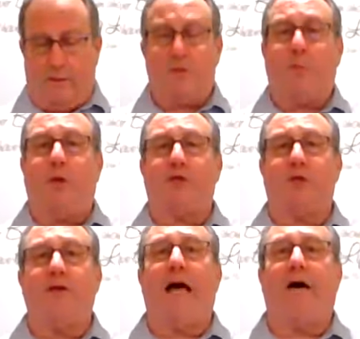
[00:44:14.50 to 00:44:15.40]

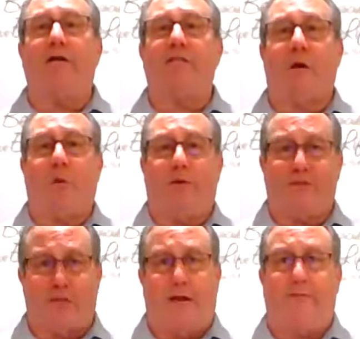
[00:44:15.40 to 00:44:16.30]
spiritual knowledge that would
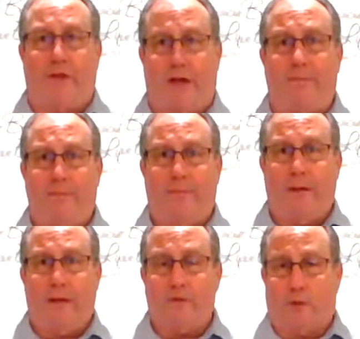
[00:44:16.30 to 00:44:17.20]
have saved them.
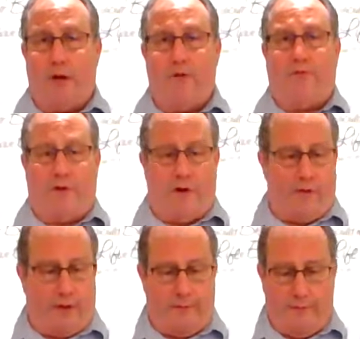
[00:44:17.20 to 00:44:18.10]
It was right in front
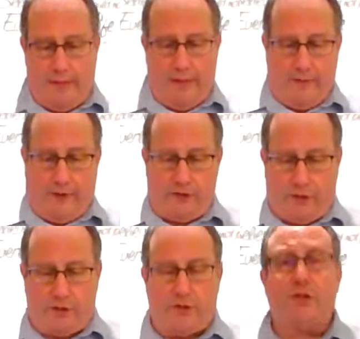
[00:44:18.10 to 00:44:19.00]
of them. They
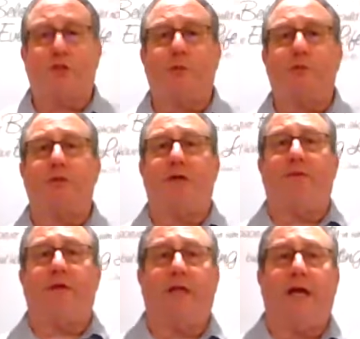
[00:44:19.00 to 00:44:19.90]
searched the scriptures
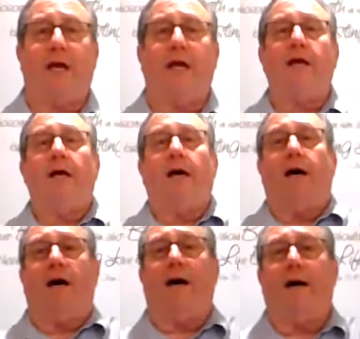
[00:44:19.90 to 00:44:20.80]
every day
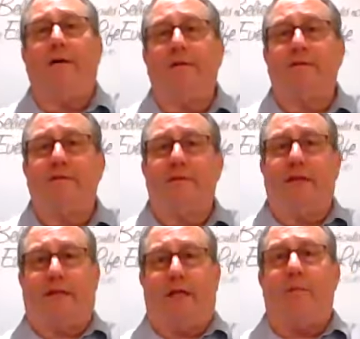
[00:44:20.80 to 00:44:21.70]
uh,
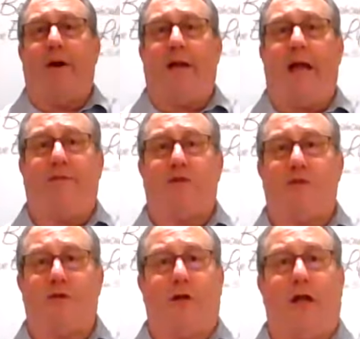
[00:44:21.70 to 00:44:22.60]
that they might have
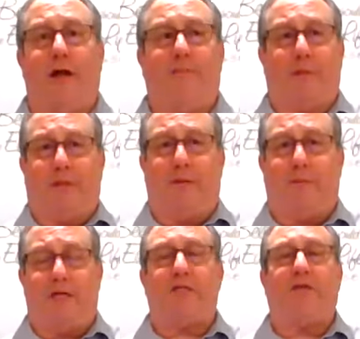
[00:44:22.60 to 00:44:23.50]
eternal life, but they
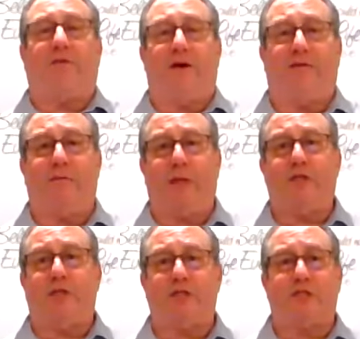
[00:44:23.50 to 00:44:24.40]
testify of me,
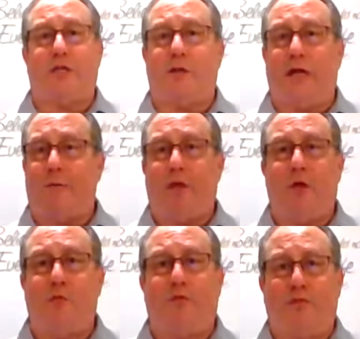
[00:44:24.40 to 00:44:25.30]
Jesus said, yet
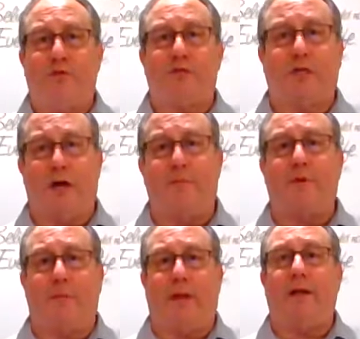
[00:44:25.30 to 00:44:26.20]
you refuse to come
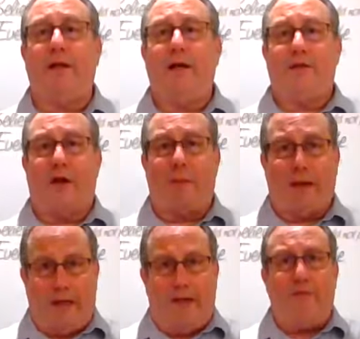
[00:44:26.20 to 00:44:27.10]
to me that I
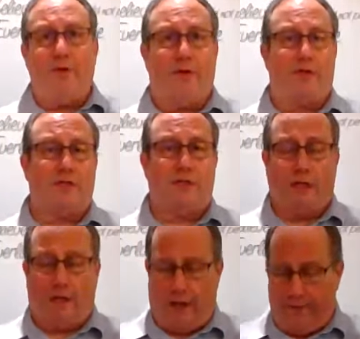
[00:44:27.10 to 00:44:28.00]
might give you this
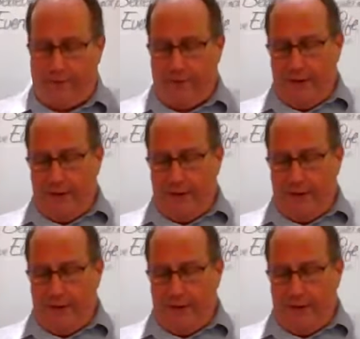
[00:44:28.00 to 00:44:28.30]
life.